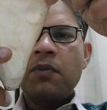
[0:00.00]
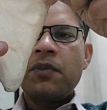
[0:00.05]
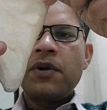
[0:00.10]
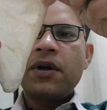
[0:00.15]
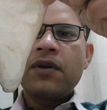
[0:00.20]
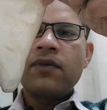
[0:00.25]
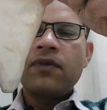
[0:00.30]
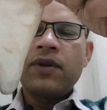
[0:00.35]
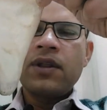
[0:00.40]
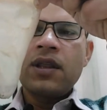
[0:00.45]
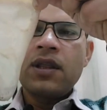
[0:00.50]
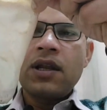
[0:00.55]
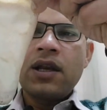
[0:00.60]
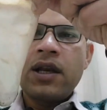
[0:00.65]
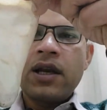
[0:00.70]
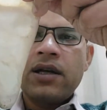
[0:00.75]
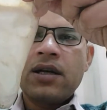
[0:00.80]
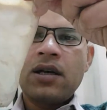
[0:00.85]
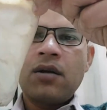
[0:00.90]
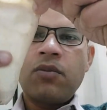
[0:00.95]
between the
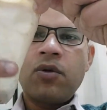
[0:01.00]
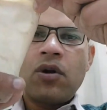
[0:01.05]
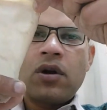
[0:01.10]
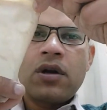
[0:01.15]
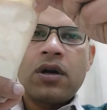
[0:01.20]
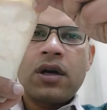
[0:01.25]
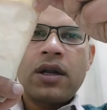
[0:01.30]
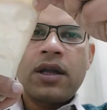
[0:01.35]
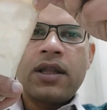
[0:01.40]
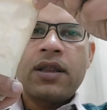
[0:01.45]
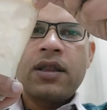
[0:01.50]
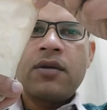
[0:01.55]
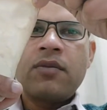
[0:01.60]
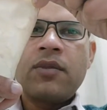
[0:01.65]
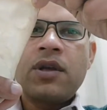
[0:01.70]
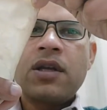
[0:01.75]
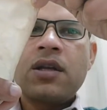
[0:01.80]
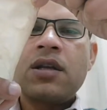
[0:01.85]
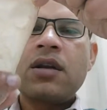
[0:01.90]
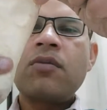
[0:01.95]
lateral border and the
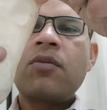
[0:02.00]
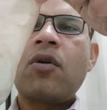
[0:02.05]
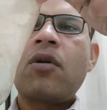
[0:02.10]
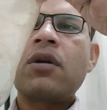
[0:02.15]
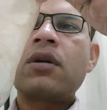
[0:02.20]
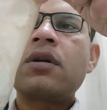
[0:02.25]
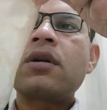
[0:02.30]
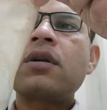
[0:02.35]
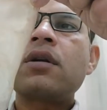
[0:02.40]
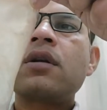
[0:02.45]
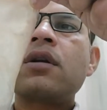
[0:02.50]
medial border,